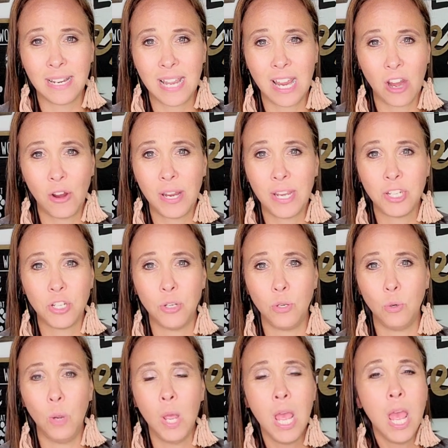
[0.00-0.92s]
and carry it
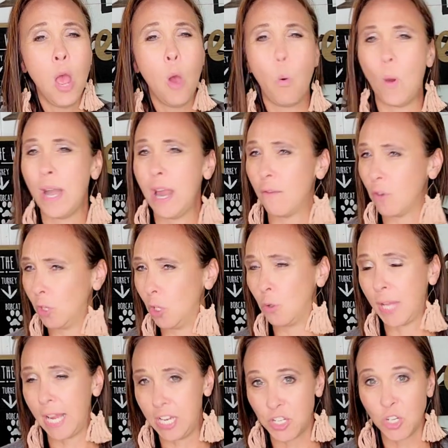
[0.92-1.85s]
to whatever
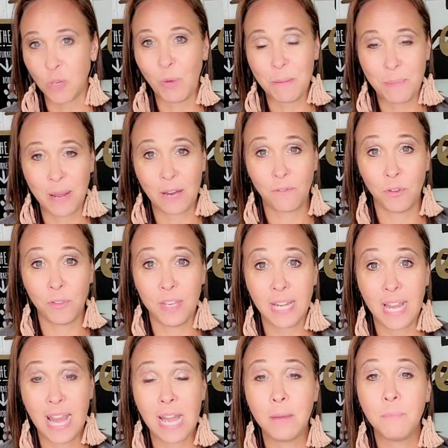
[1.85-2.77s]
location we pick for
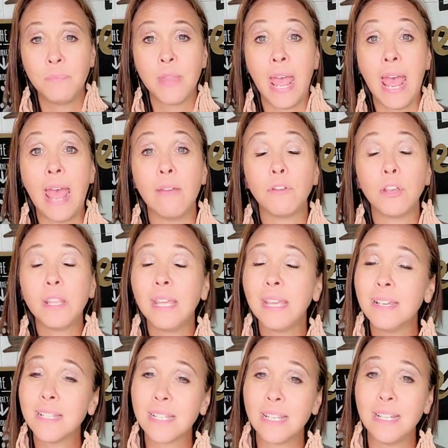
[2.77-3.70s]
the day.
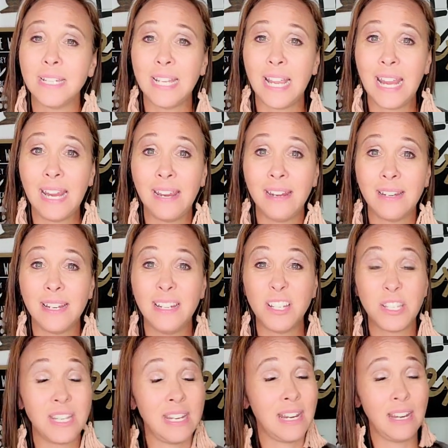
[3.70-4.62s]
Everything is contained, and
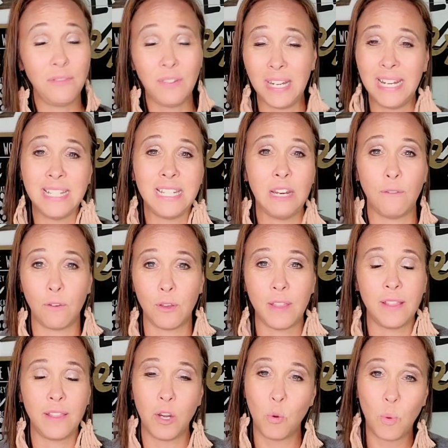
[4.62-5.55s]
it's even easy for
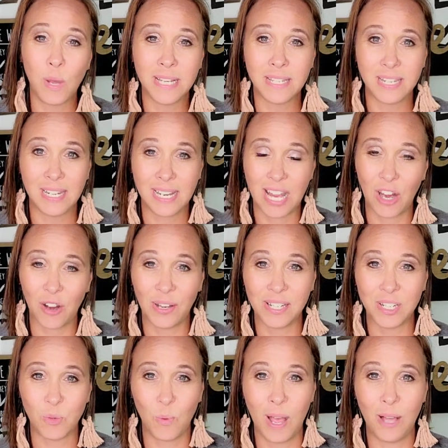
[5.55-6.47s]
the little ones to carry as